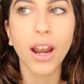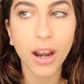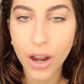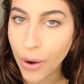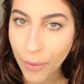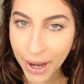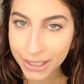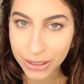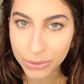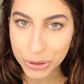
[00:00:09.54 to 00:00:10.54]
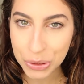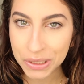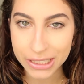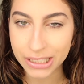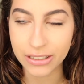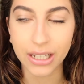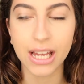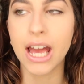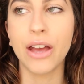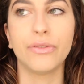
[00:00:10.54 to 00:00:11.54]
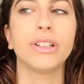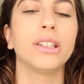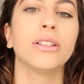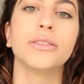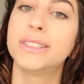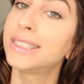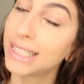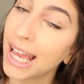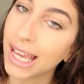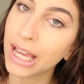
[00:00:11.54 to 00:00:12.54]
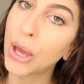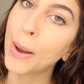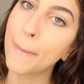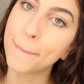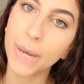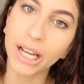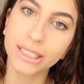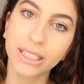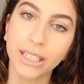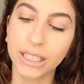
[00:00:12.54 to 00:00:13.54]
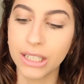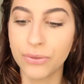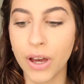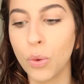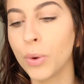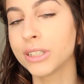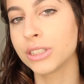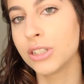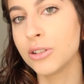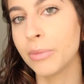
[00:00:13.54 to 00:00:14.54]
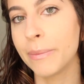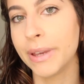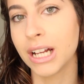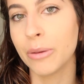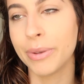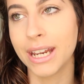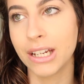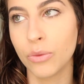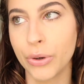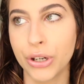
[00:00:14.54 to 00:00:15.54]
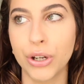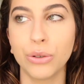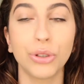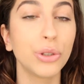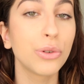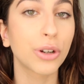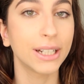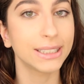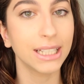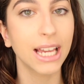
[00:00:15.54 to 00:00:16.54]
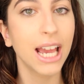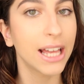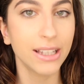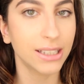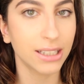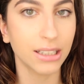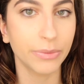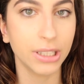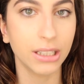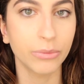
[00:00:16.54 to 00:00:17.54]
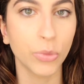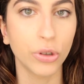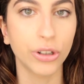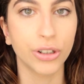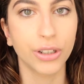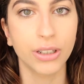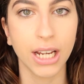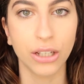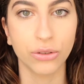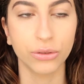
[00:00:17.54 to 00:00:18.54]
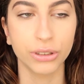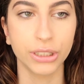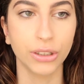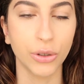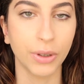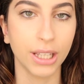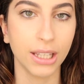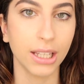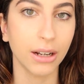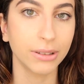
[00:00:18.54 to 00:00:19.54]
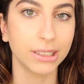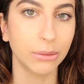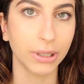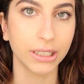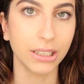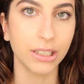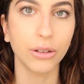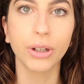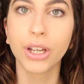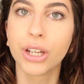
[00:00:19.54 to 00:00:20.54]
No, I don't do this look every single day, but if I was to do my makeup and I didn't want to go too crazy, this is something more natural and low-key that I would typically do.